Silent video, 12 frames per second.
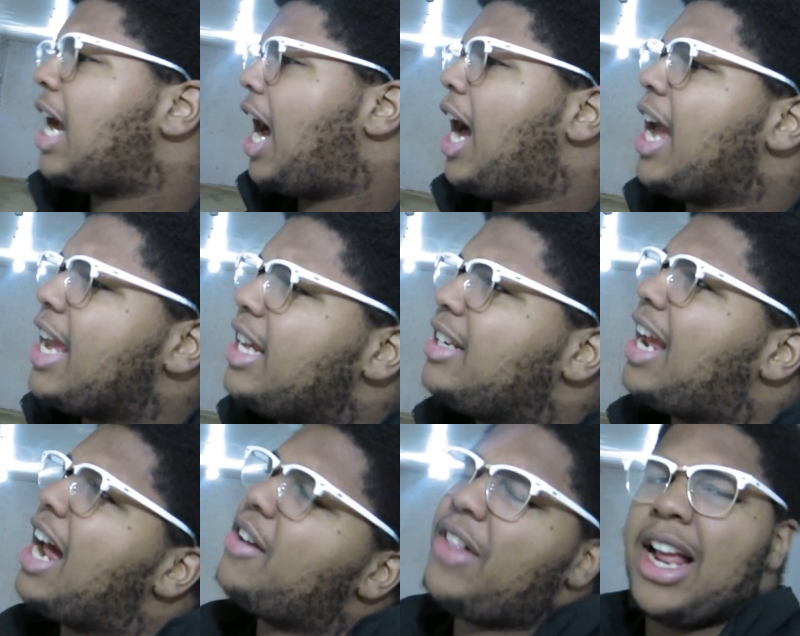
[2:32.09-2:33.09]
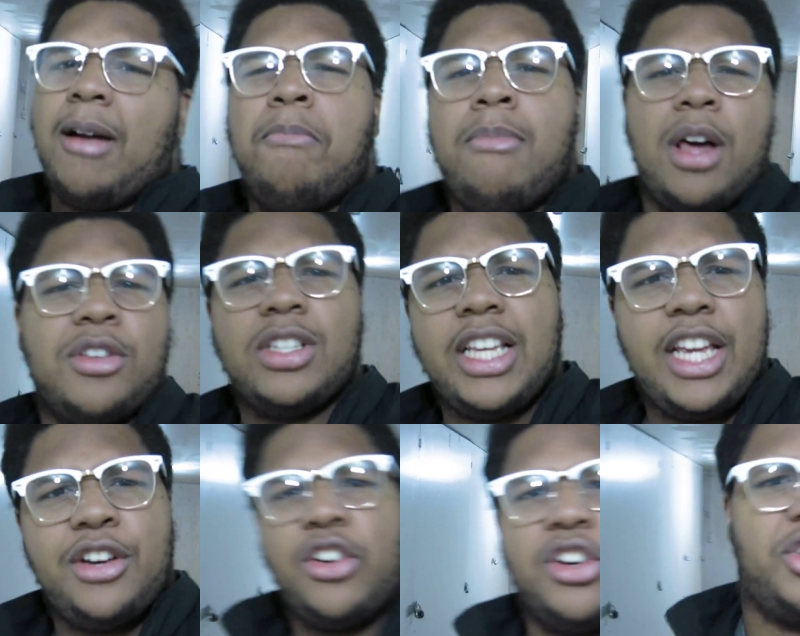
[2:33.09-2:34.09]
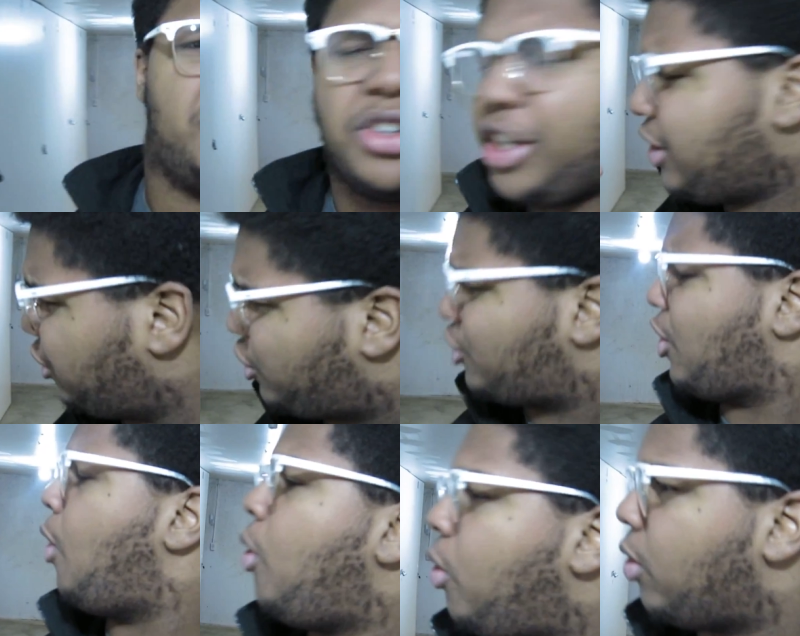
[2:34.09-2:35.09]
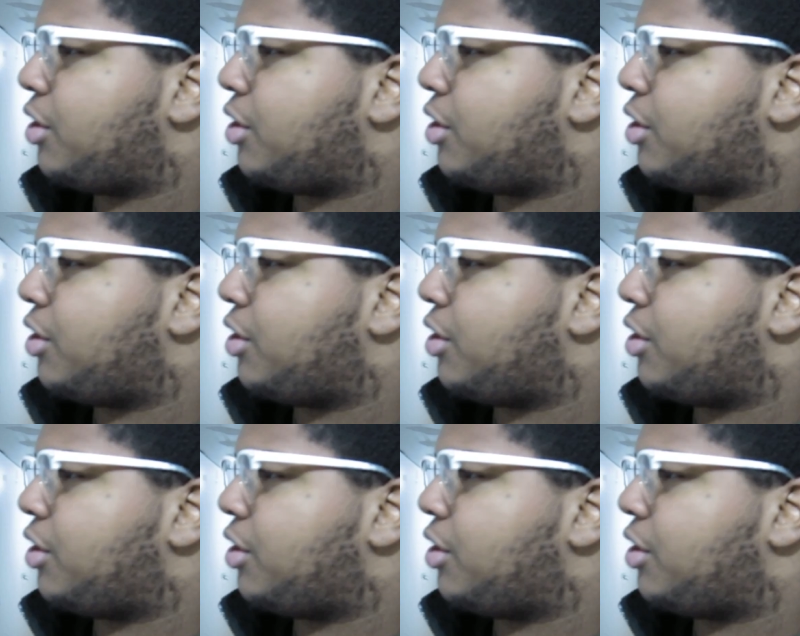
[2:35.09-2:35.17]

kind of like a motherly, nurturing soul.